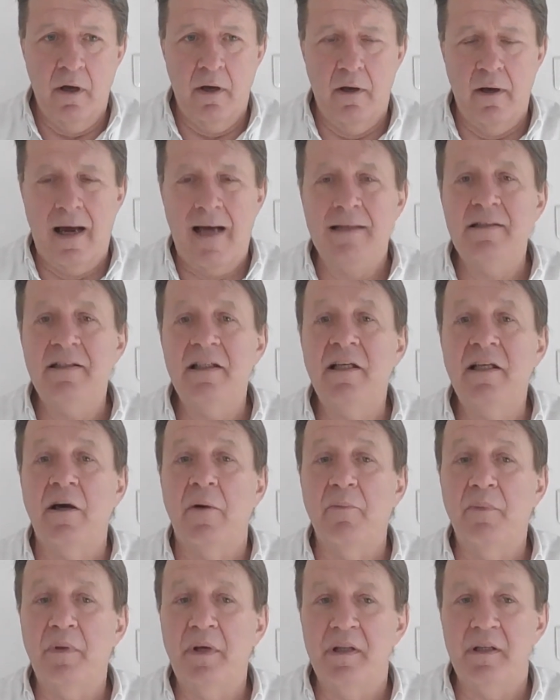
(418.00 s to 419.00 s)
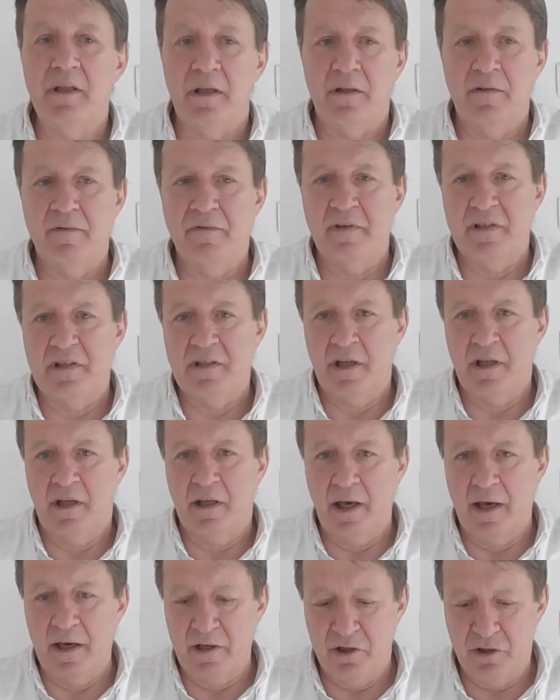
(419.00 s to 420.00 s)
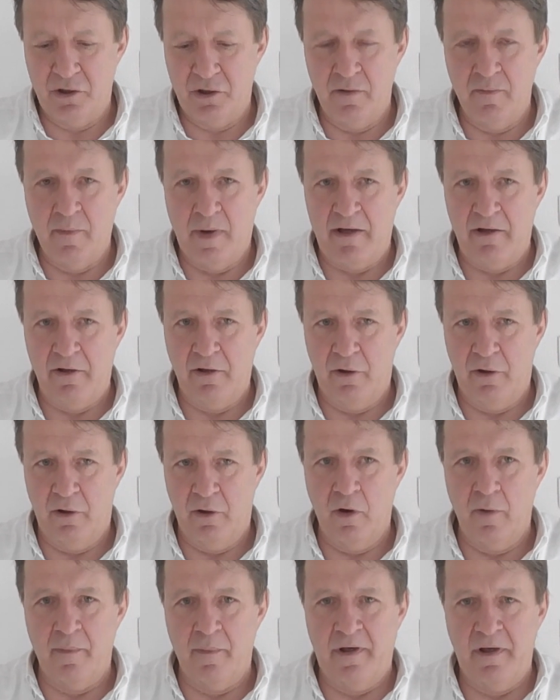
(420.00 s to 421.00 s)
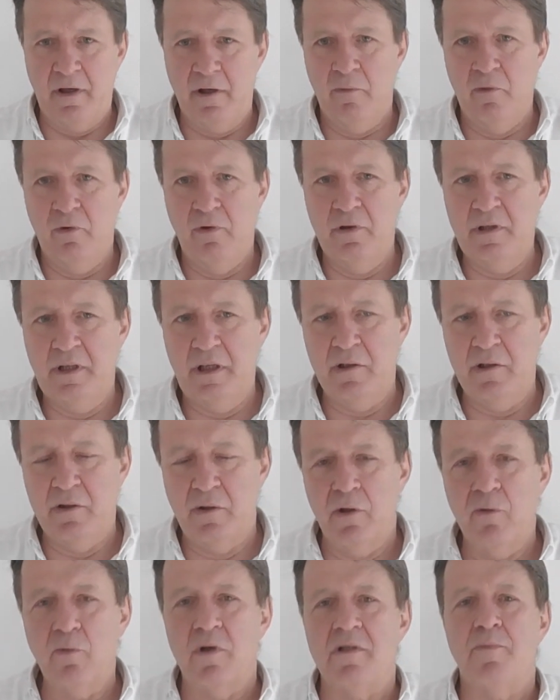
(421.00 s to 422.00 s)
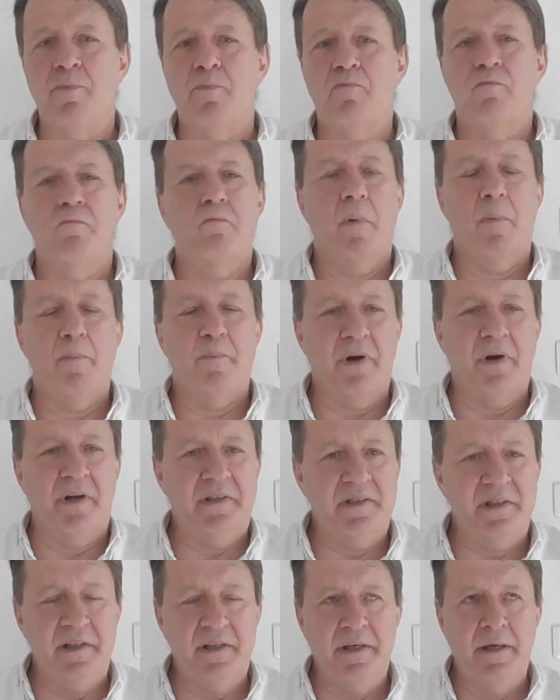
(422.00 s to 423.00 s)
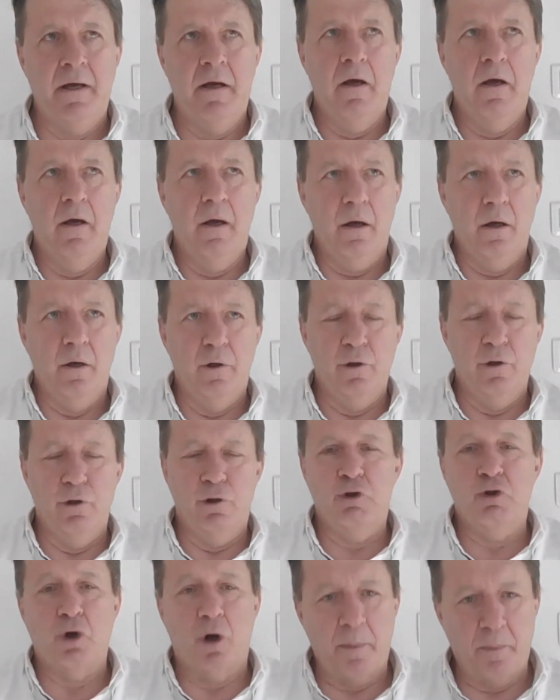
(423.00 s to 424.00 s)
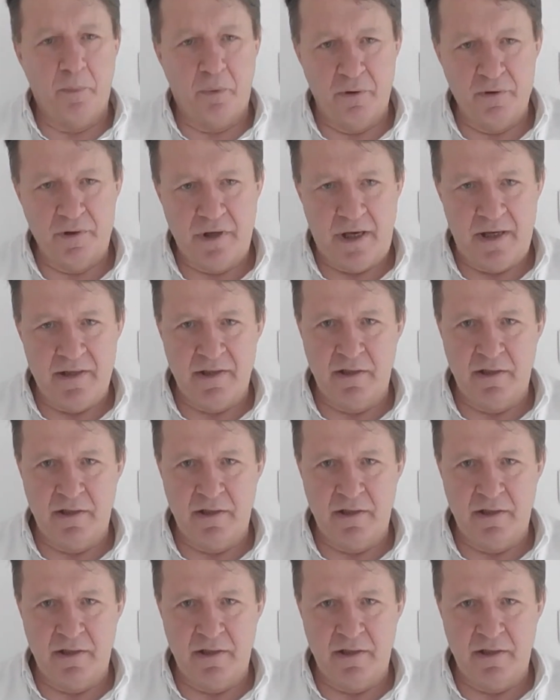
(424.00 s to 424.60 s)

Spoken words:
anti-compete investigation by the European community. So it was a pretty short process